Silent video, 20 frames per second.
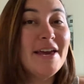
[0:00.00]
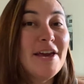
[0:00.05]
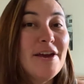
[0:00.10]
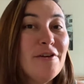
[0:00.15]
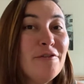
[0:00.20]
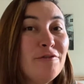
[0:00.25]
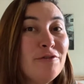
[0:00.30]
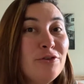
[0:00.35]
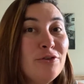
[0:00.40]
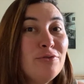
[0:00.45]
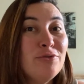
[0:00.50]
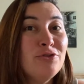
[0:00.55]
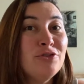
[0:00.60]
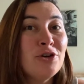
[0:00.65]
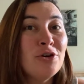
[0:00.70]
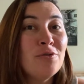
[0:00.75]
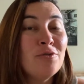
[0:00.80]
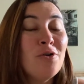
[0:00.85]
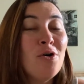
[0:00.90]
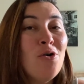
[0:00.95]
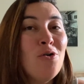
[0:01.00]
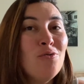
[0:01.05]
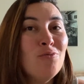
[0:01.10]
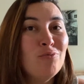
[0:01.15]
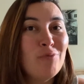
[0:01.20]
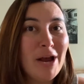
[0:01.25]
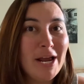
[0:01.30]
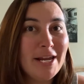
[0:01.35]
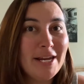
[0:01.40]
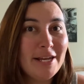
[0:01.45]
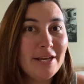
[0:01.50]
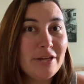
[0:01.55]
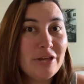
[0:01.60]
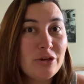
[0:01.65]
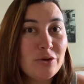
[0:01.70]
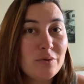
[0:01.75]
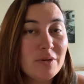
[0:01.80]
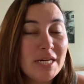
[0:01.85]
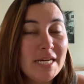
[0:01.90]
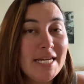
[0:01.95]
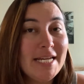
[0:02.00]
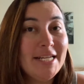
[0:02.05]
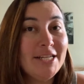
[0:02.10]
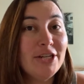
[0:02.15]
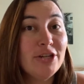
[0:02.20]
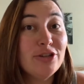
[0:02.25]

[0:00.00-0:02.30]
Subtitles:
If you don't already, you need